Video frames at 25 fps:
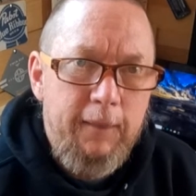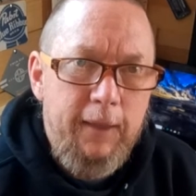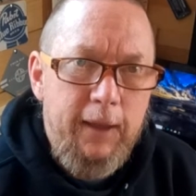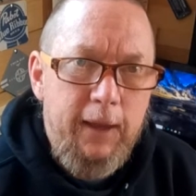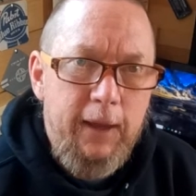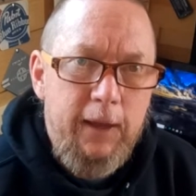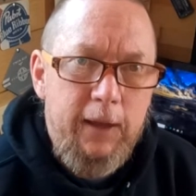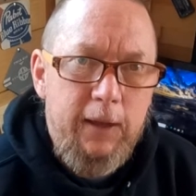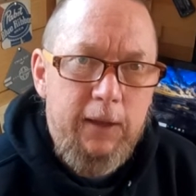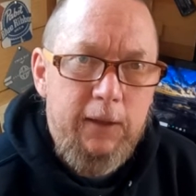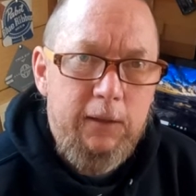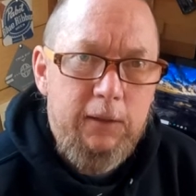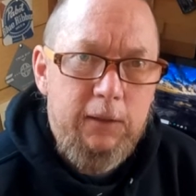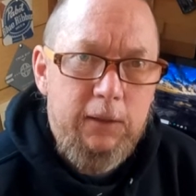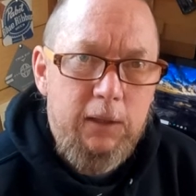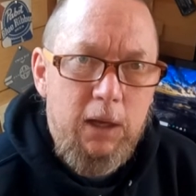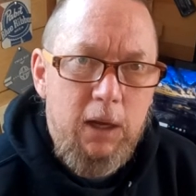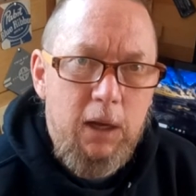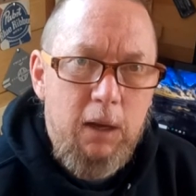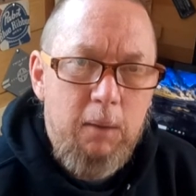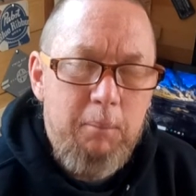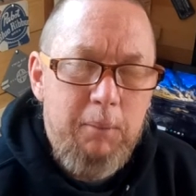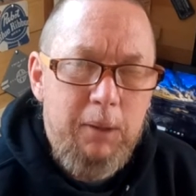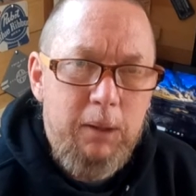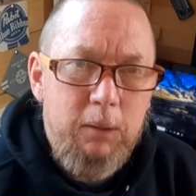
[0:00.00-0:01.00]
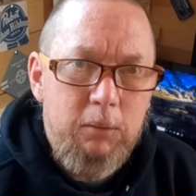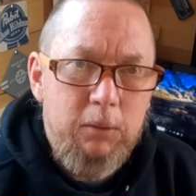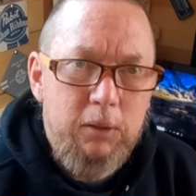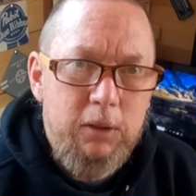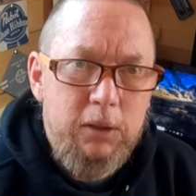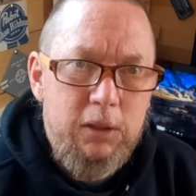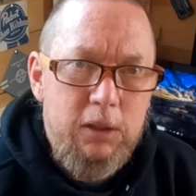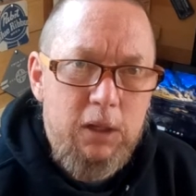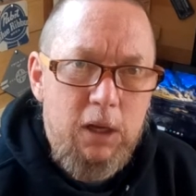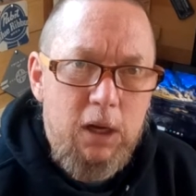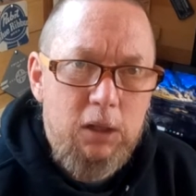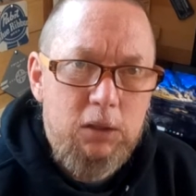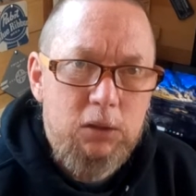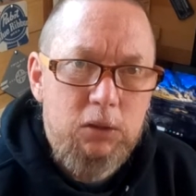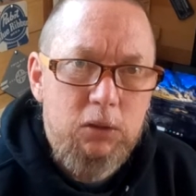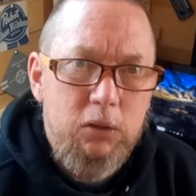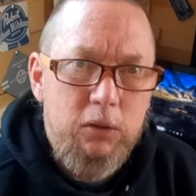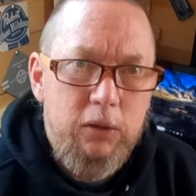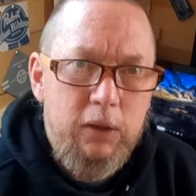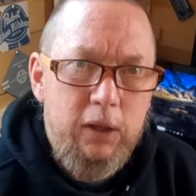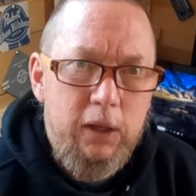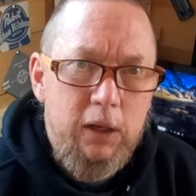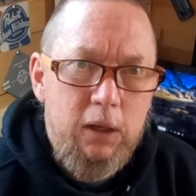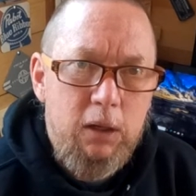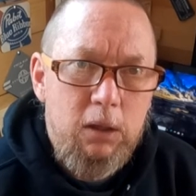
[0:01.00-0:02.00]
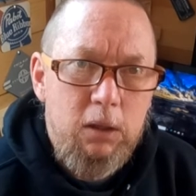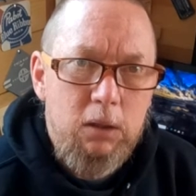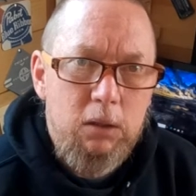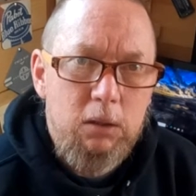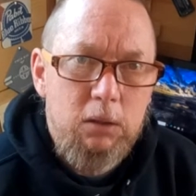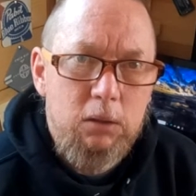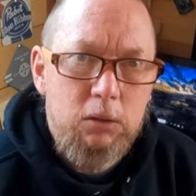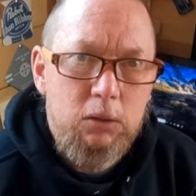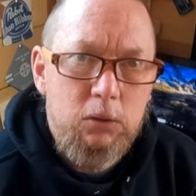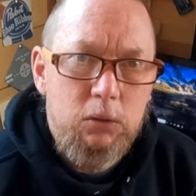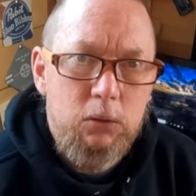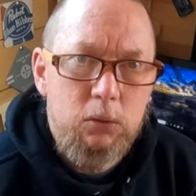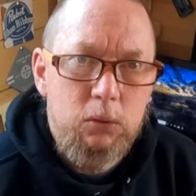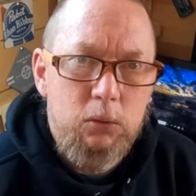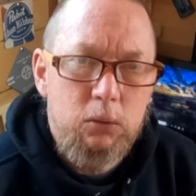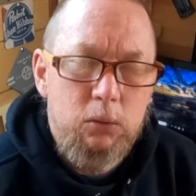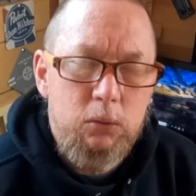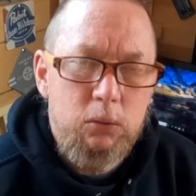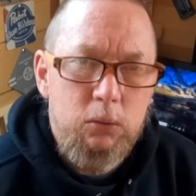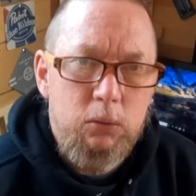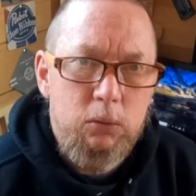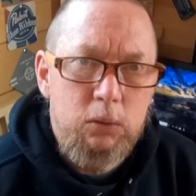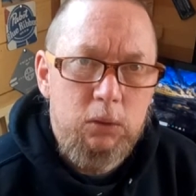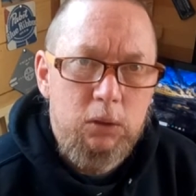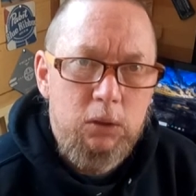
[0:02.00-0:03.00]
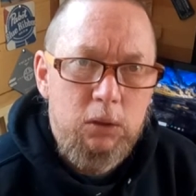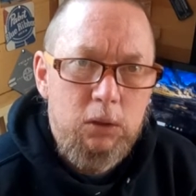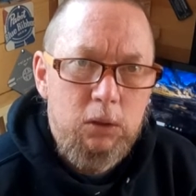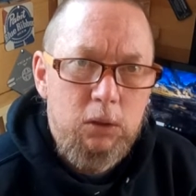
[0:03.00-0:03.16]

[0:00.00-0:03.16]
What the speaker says: and met with a doctor there who